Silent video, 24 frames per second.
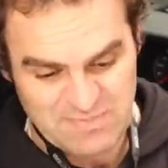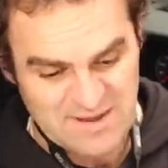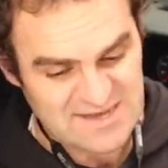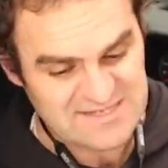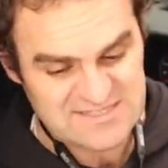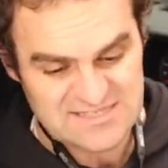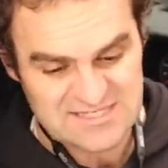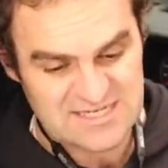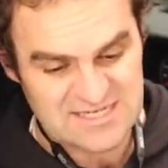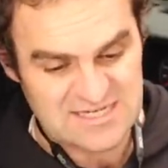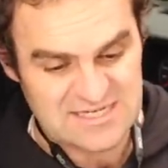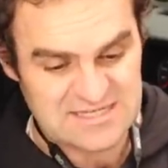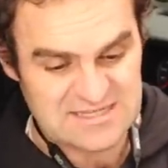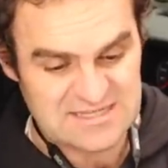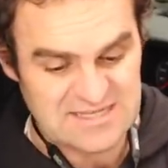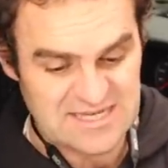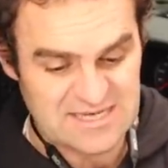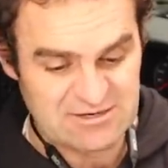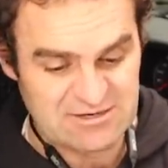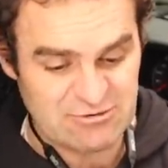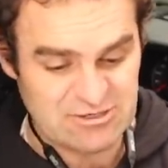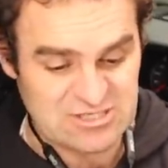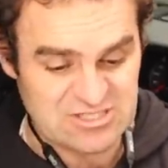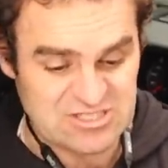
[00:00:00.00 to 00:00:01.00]
Basically,
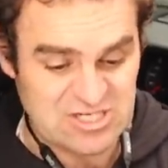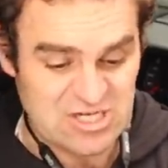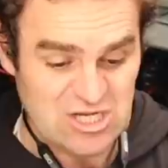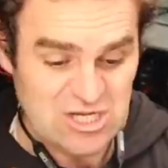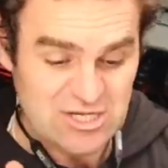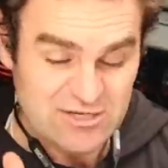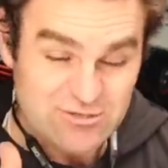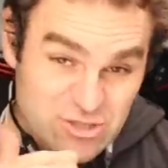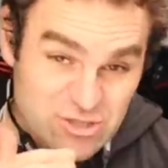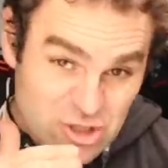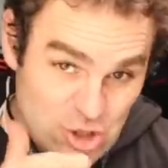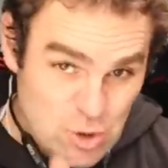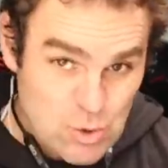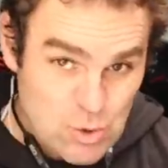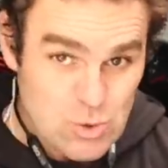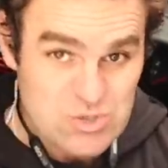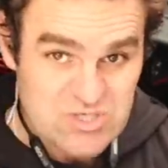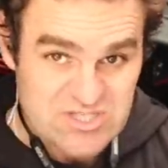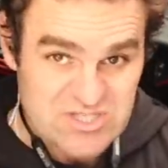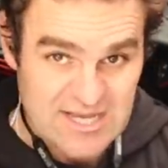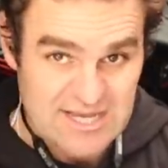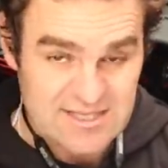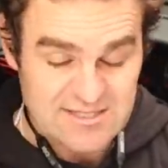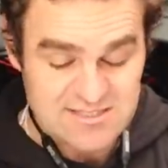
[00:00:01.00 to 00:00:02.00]
there is two
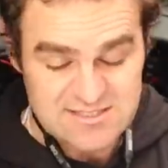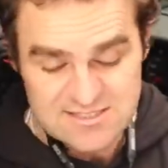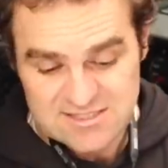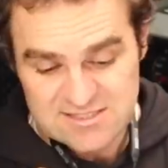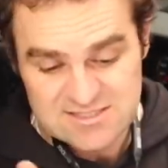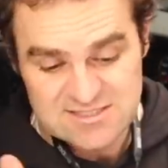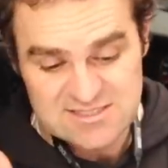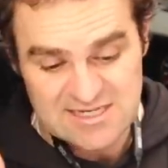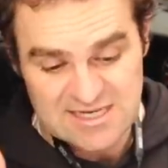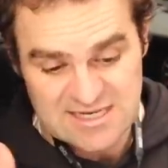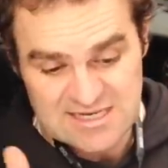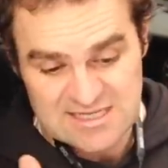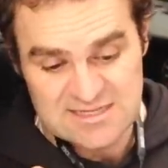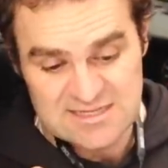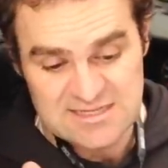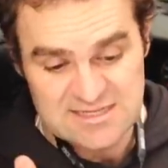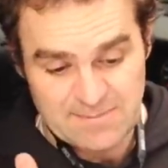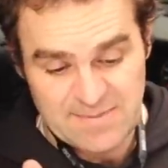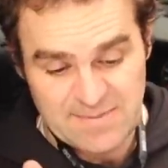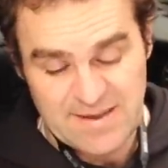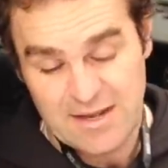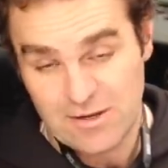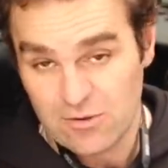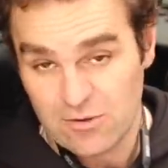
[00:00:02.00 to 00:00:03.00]
sensors in
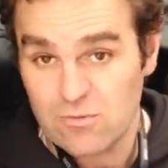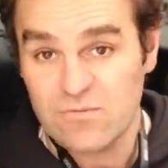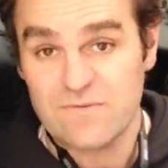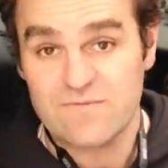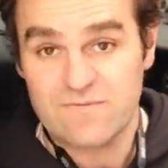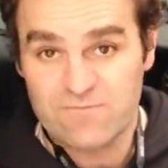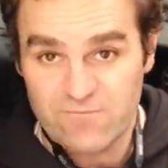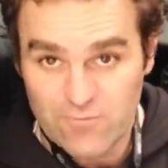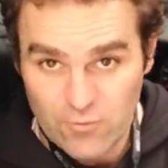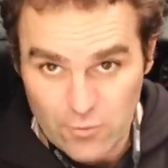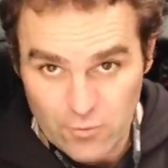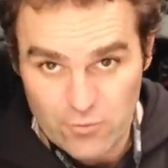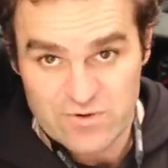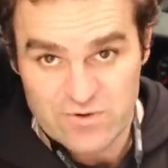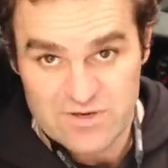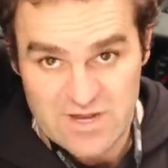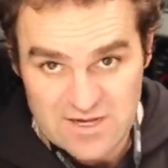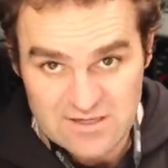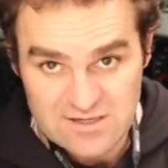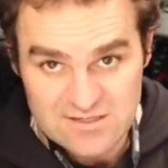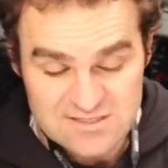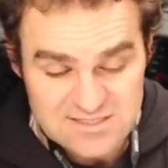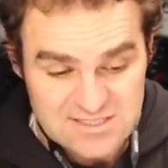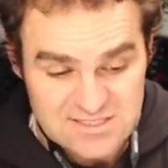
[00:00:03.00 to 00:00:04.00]
the pedal for
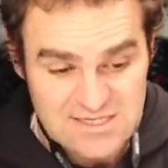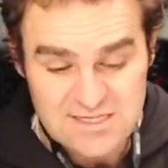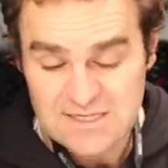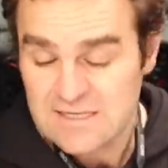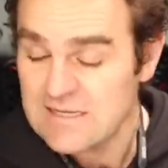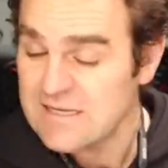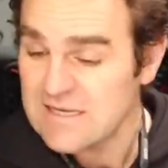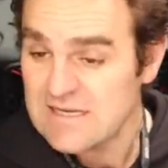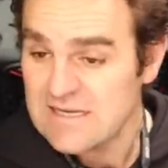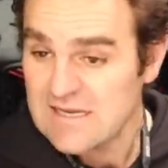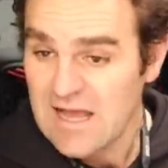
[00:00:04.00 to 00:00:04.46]
redundancy.